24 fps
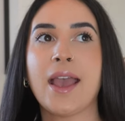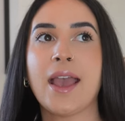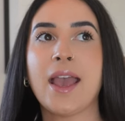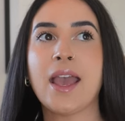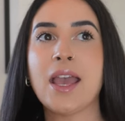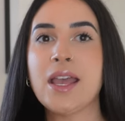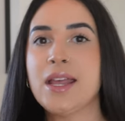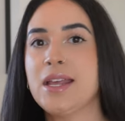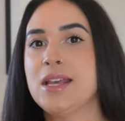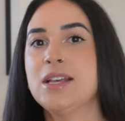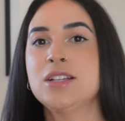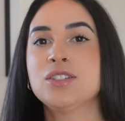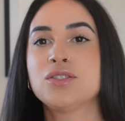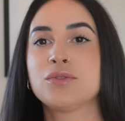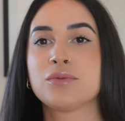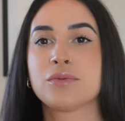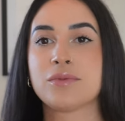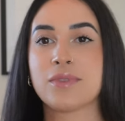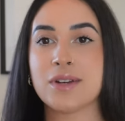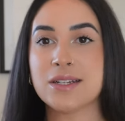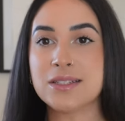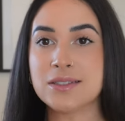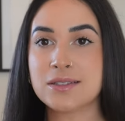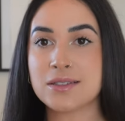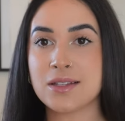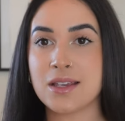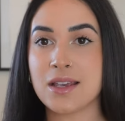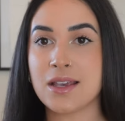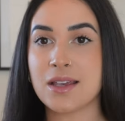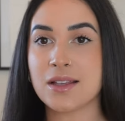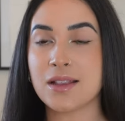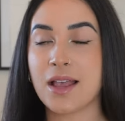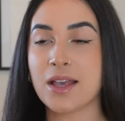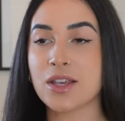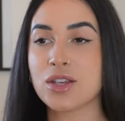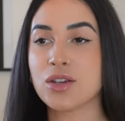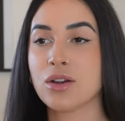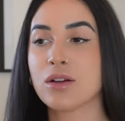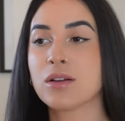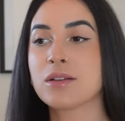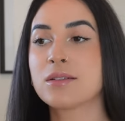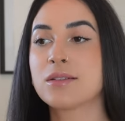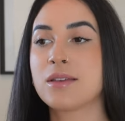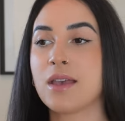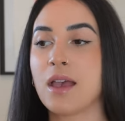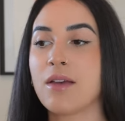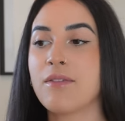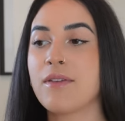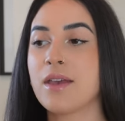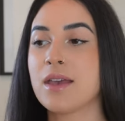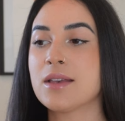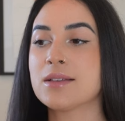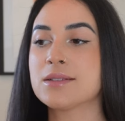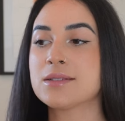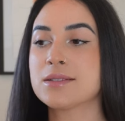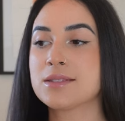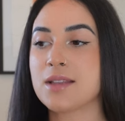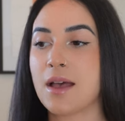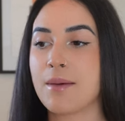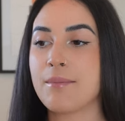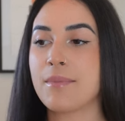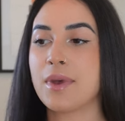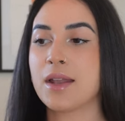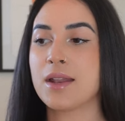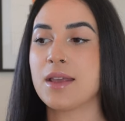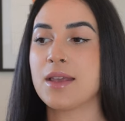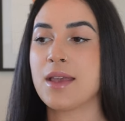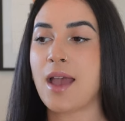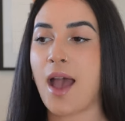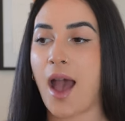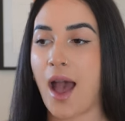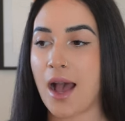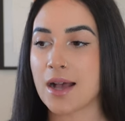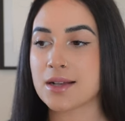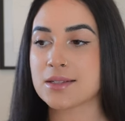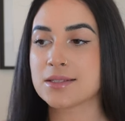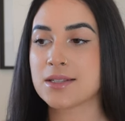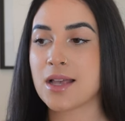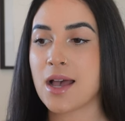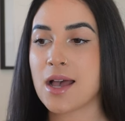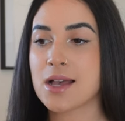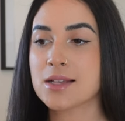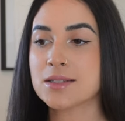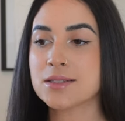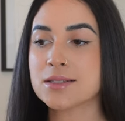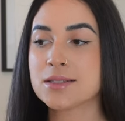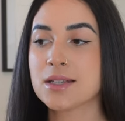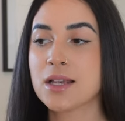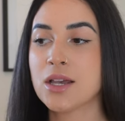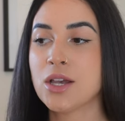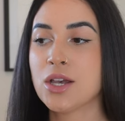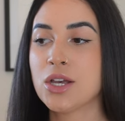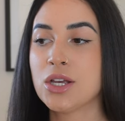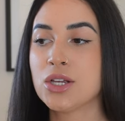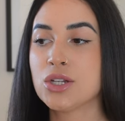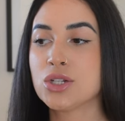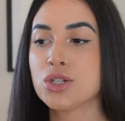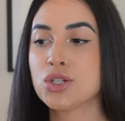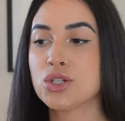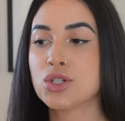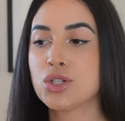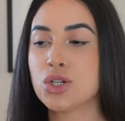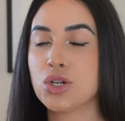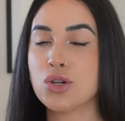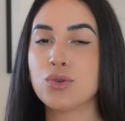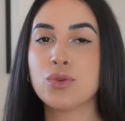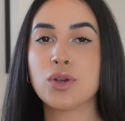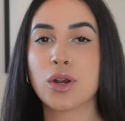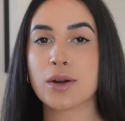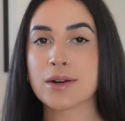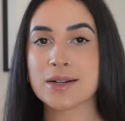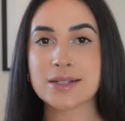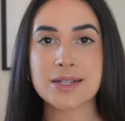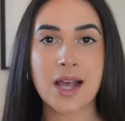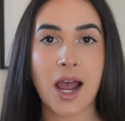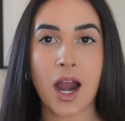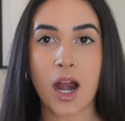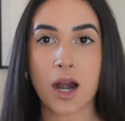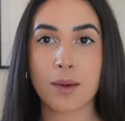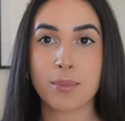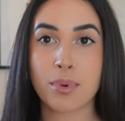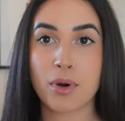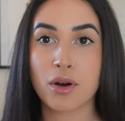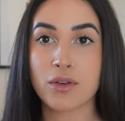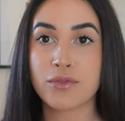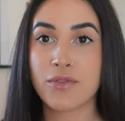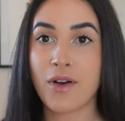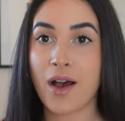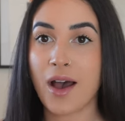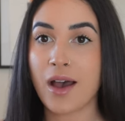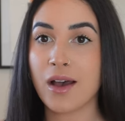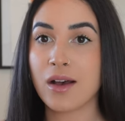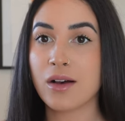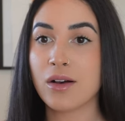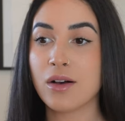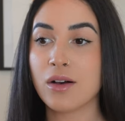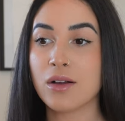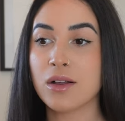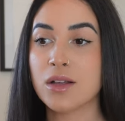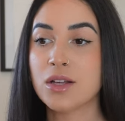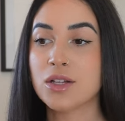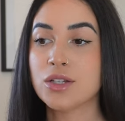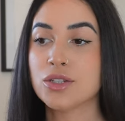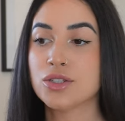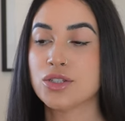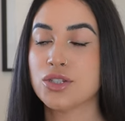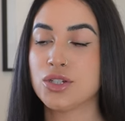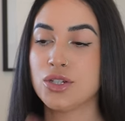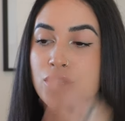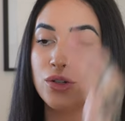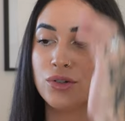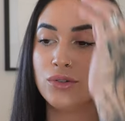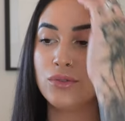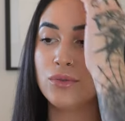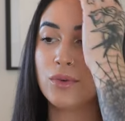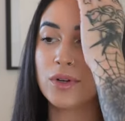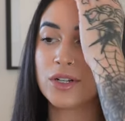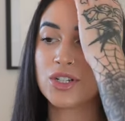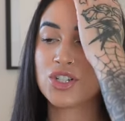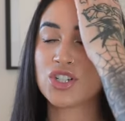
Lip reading: it is risky. Like, you're giving somebody access to your entire profile to